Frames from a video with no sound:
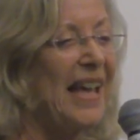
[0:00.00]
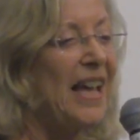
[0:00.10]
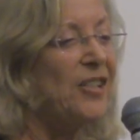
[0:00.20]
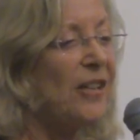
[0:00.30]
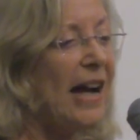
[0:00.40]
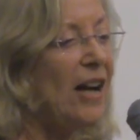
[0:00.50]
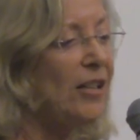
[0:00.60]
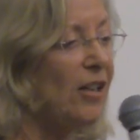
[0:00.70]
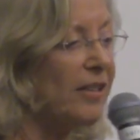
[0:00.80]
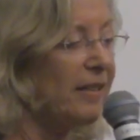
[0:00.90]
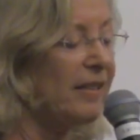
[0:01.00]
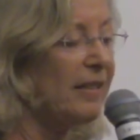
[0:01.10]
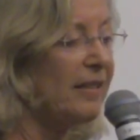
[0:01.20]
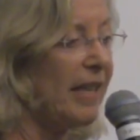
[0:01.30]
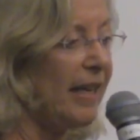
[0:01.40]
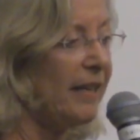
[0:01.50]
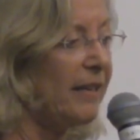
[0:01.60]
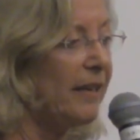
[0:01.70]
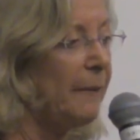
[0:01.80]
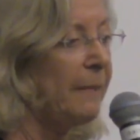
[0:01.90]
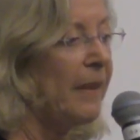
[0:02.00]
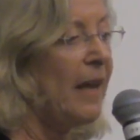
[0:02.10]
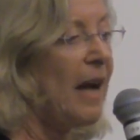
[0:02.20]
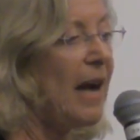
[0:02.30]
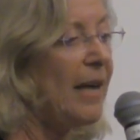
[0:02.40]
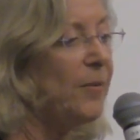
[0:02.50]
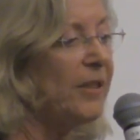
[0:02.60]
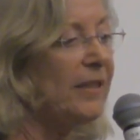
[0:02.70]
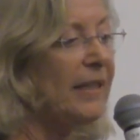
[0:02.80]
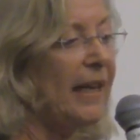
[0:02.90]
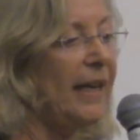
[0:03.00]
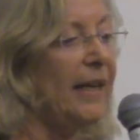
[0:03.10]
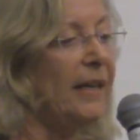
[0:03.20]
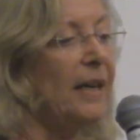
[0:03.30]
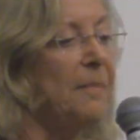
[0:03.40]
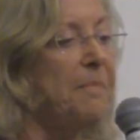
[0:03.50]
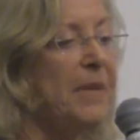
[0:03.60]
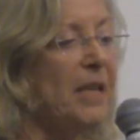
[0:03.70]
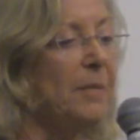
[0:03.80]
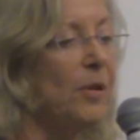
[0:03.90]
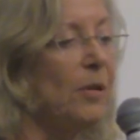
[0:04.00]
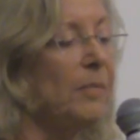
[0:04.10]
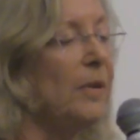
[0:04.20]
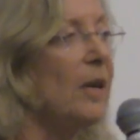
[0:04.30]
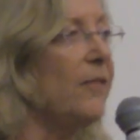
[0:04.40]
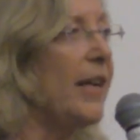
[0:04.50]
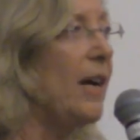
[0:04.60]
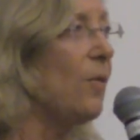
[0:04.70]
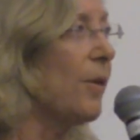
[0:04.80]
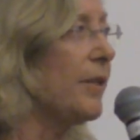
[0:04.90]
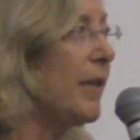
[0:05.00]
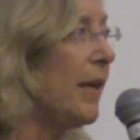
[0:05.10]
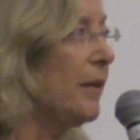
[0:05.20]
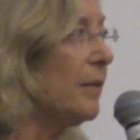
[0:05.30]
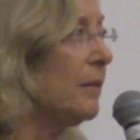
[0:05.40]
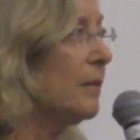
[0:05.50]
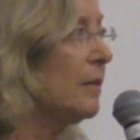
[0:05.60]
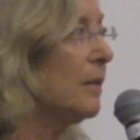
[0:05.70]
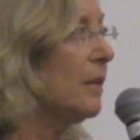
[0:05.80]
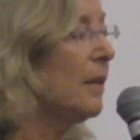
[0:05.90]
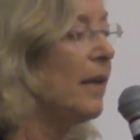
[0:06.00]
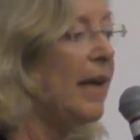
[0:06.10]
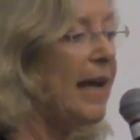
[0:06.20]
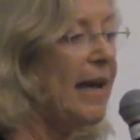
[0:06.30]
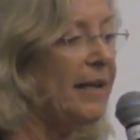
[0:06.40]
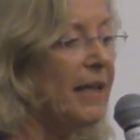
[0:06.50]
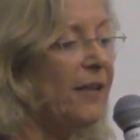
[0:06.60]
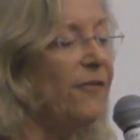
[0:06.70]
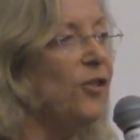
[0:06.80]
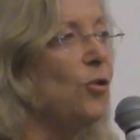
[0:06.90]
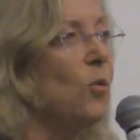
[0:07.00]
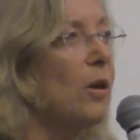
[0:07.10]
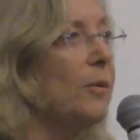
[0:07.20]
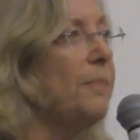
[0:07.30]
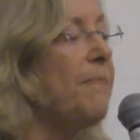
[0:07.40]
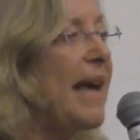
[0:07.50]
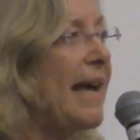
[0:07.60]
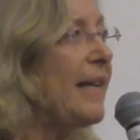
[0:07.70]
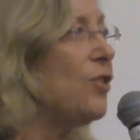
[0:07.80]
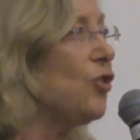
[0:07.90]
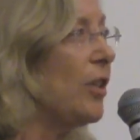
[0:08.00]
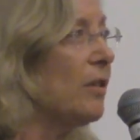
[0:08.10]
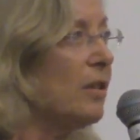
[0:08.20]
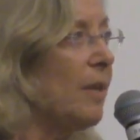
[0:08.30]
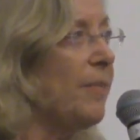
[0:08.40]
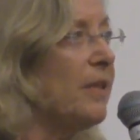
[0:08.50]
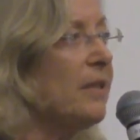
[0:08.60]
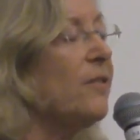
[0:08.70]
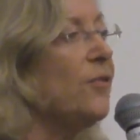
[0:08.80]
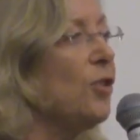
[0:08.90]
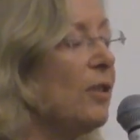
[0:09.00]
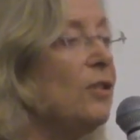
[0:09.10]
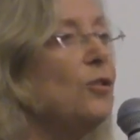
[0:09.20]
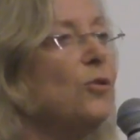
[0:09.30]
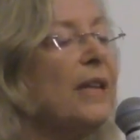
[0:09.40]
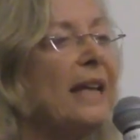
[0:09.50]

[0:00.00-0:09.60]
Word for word: So how long does this take? I would say a minimum of an hour a day. And if you're managing somebody, if you,